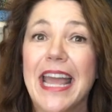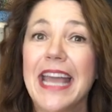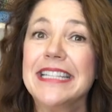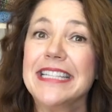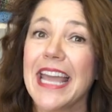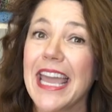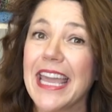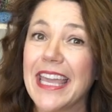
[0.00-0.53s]
and
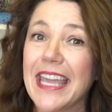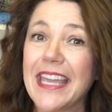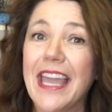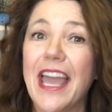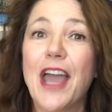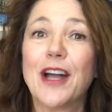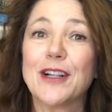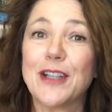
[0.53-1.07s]
taking
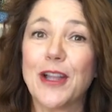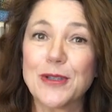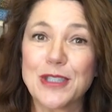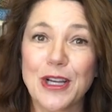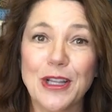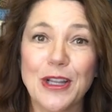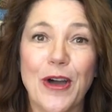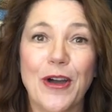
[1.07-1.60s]
a
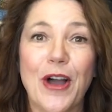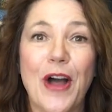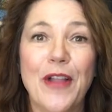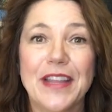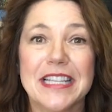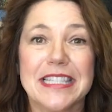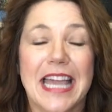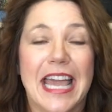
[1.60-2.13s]
closer look on
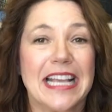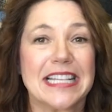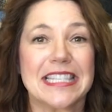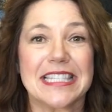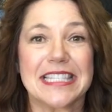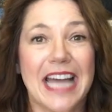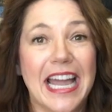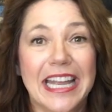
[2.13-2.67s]
this
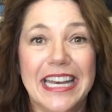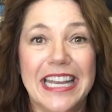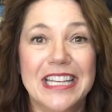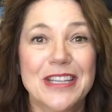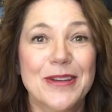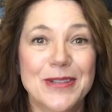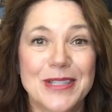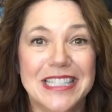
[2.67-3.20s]
exciting
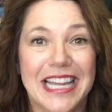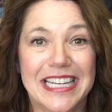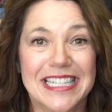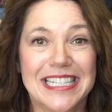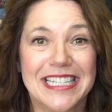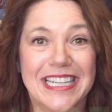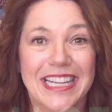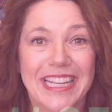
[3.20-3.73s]
new stitch.